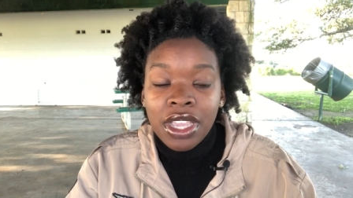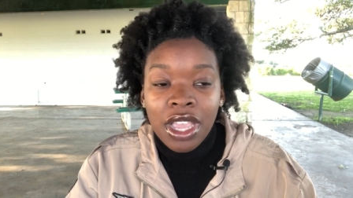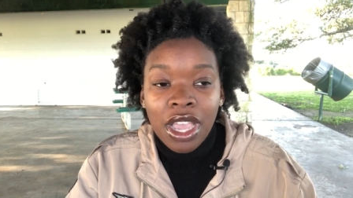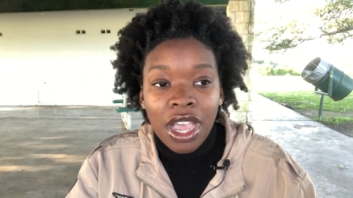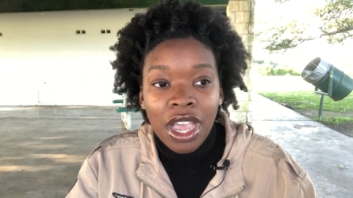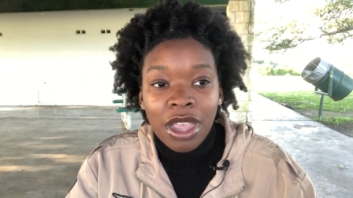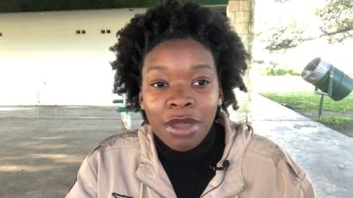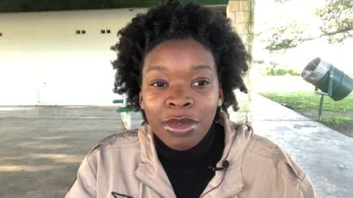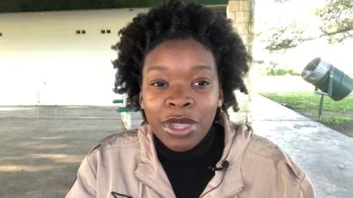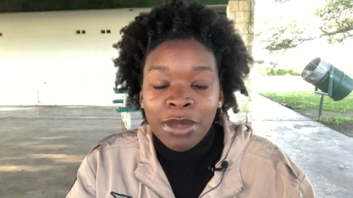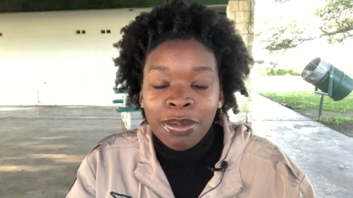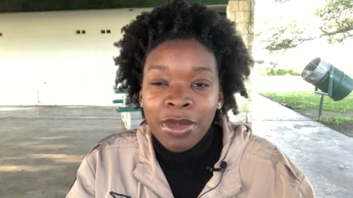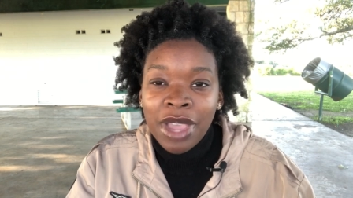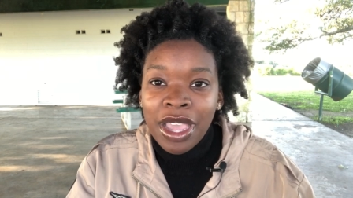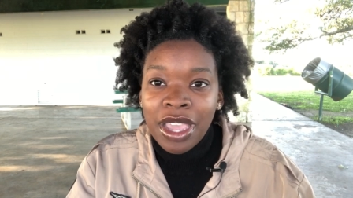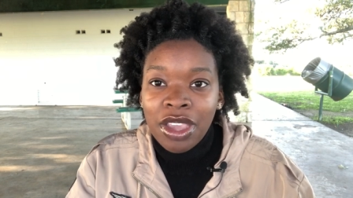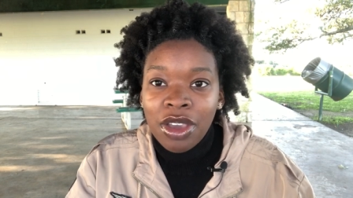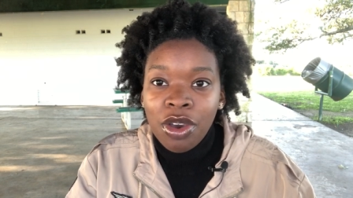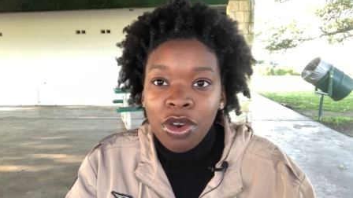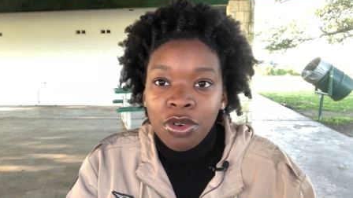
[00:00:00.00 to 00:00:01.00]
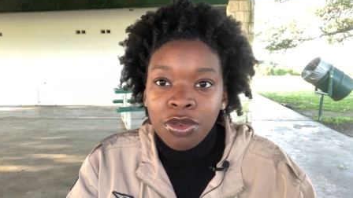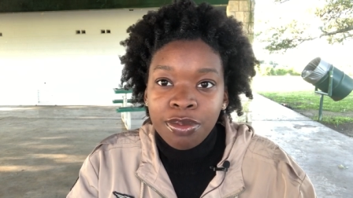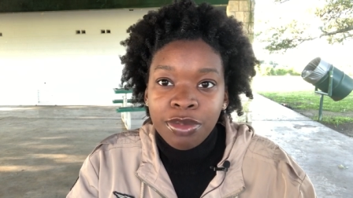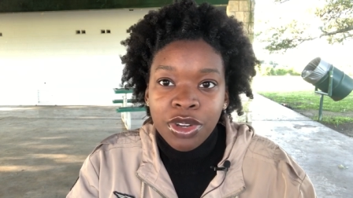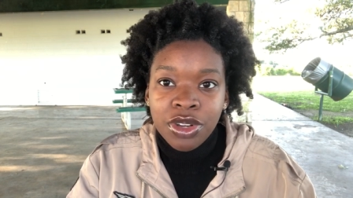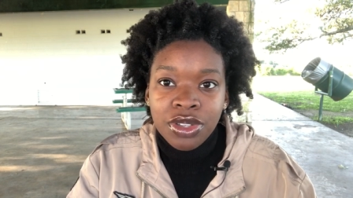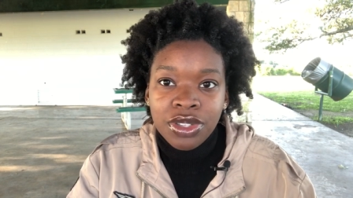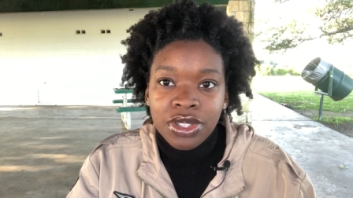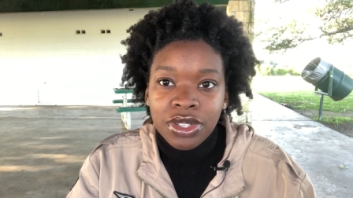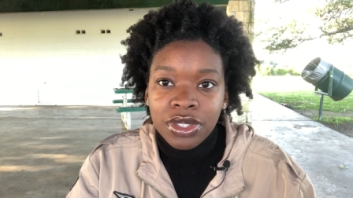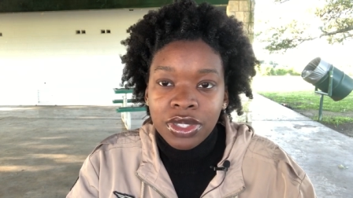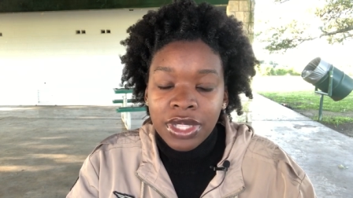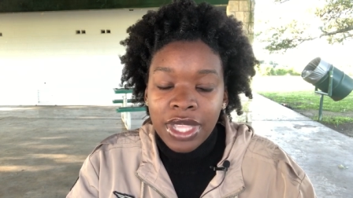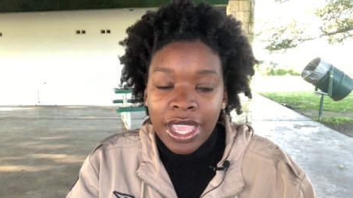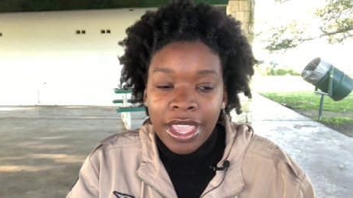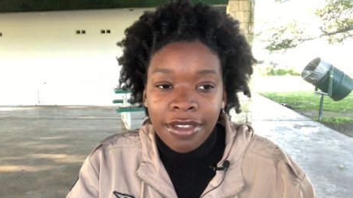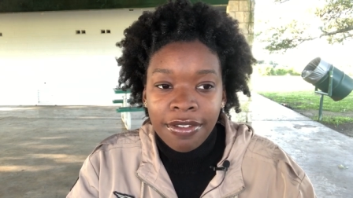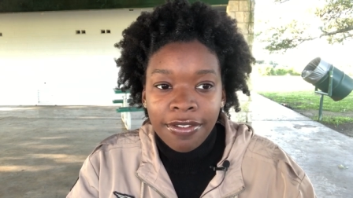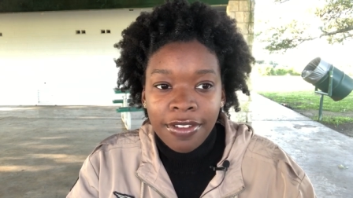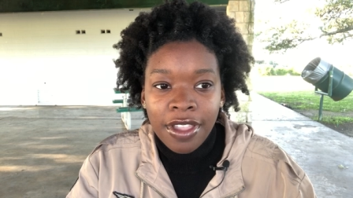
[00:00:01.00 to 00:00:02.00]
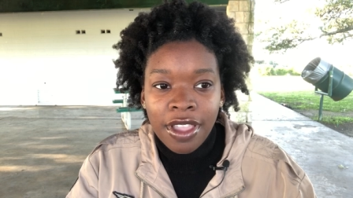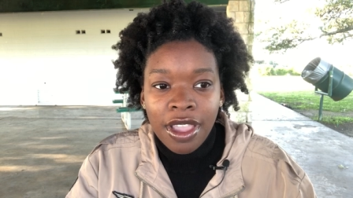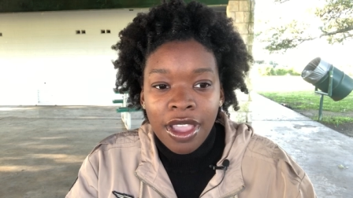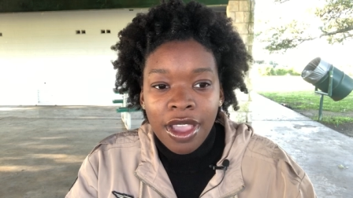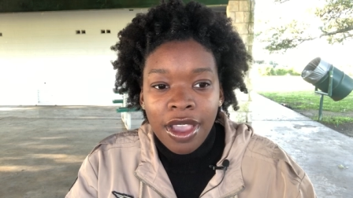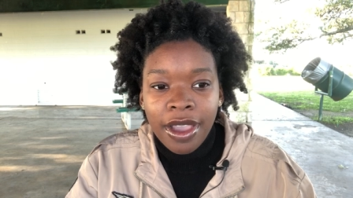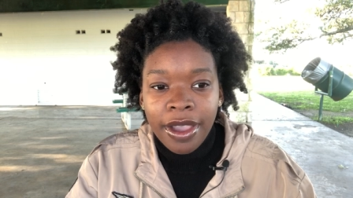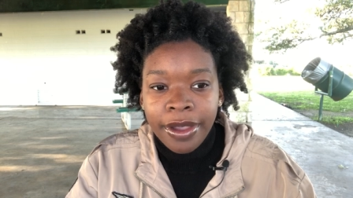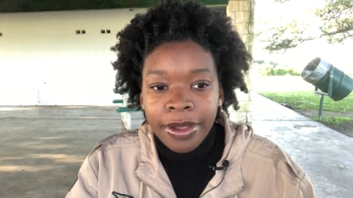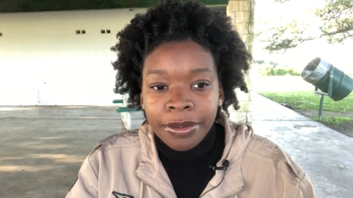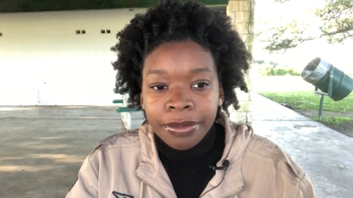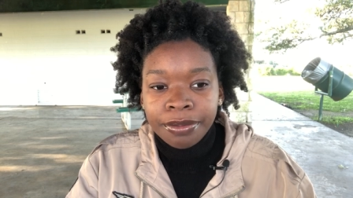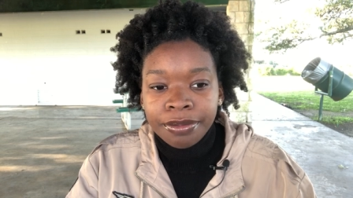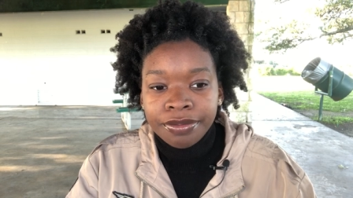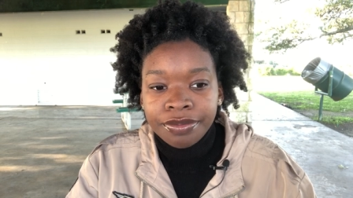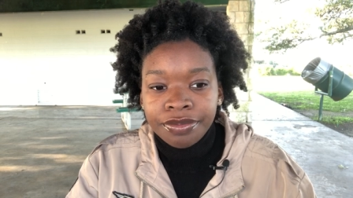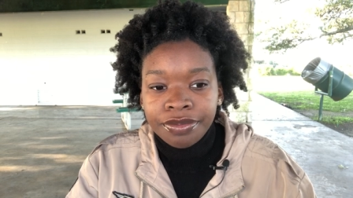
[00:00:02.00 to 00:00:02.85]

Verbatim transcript: um, in my own personal life. Um,